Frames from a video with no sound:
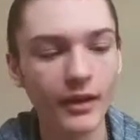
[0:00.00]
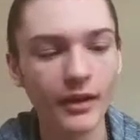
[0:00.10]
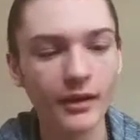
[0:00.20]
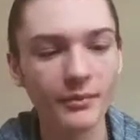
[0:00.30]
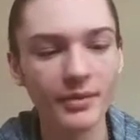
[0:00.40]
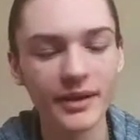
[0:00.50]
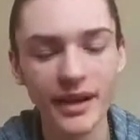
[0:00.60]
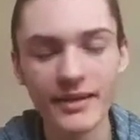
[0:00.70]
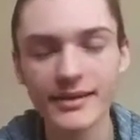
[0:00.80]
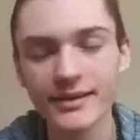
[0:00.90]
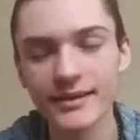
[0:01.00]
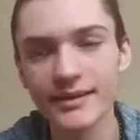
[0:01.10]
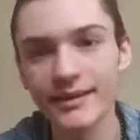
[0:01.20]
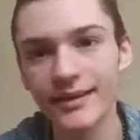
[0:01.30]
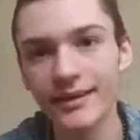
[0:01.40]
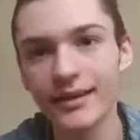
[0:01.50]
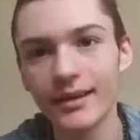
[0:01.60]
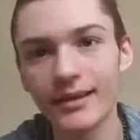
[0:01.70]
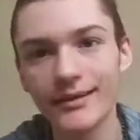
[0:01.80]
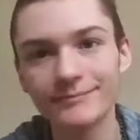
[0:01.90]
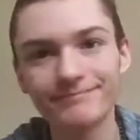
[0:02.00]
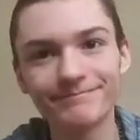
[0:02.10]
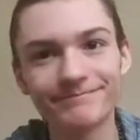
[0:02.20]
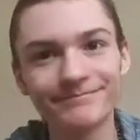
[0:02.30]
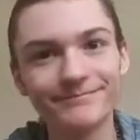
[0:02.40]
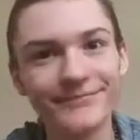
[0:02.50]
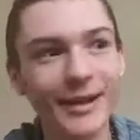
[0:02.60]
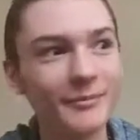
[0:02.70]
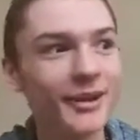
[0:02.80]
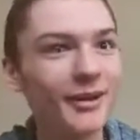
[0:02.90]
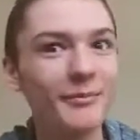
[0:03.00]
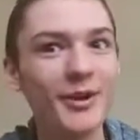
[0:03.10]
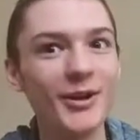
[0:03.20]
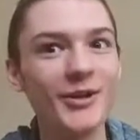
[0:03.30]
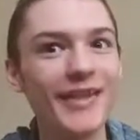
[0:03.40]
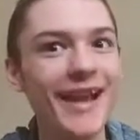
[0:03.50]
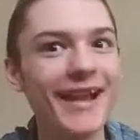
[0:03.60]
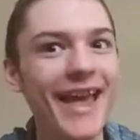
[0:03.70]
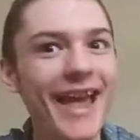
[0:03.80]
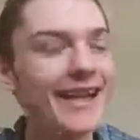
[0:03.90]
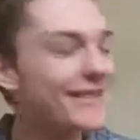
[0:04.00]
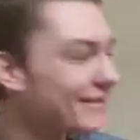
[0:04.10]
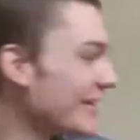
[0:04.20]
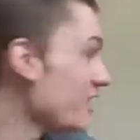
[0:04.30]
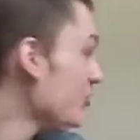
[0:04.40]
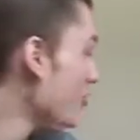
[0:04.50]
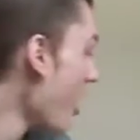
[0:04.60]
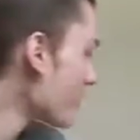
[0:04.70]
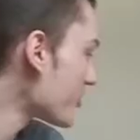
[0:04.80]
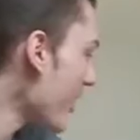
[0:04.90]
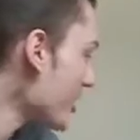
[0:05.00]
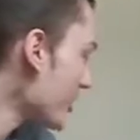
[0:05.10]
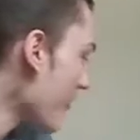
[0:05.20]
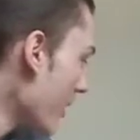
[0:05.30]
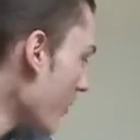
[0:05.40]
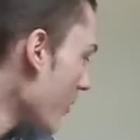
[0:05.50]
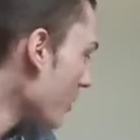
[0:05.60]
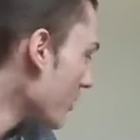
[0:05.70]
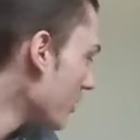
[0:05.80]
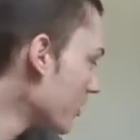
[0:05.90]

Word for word: Uh, but yes, I'm gonna murder that cat. Stop scratching my door.